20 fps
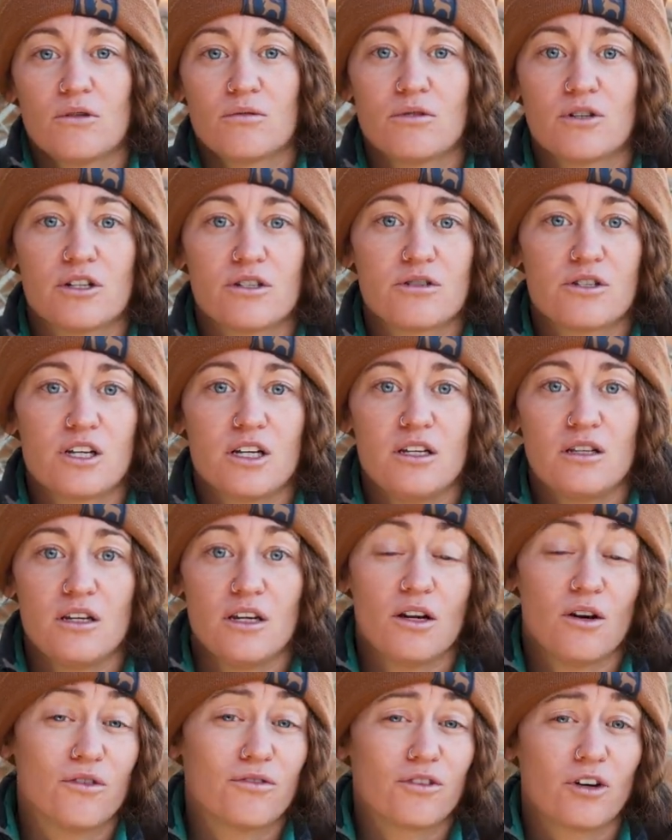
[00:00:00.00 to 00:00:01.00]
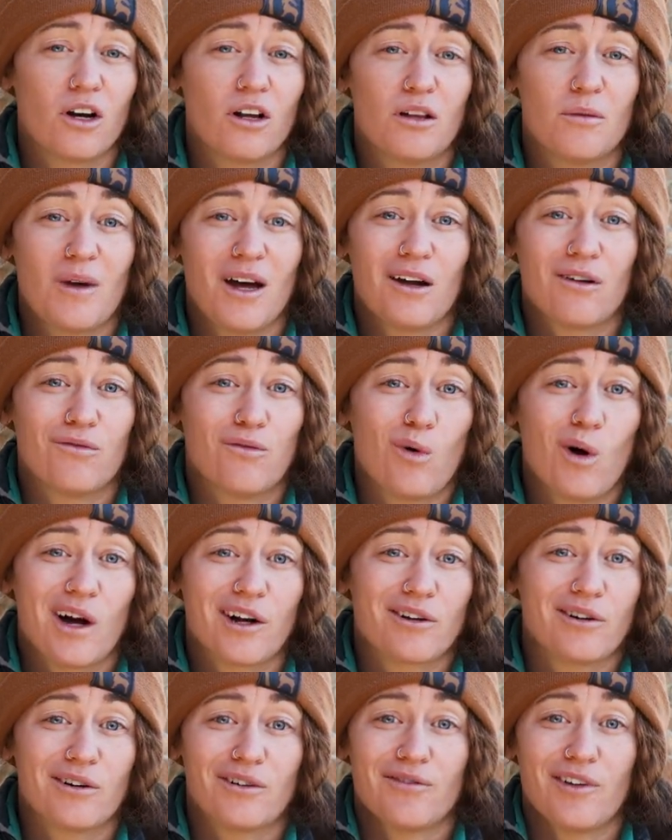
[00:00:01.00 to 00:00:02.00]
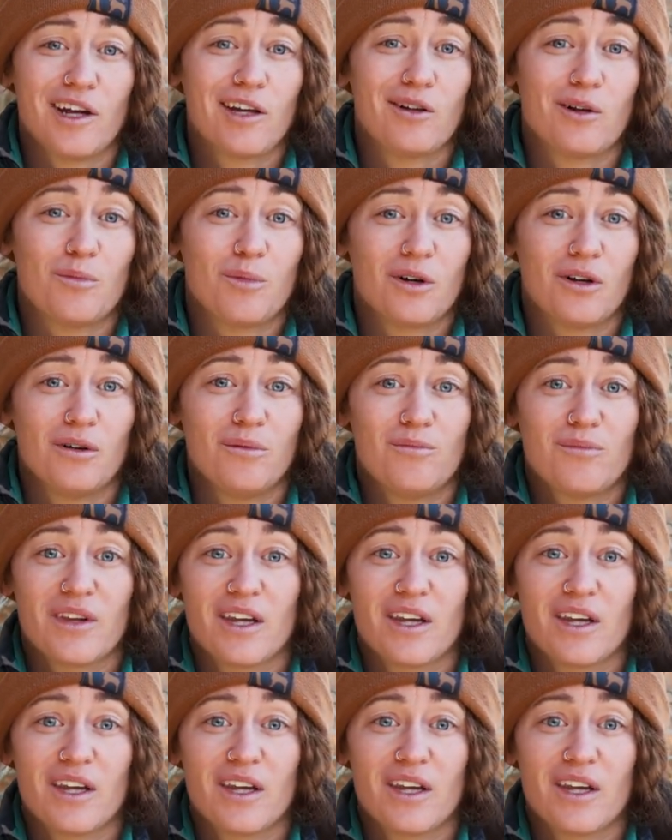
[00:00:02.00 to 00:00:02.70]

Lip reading: reducing the overall amount of water available.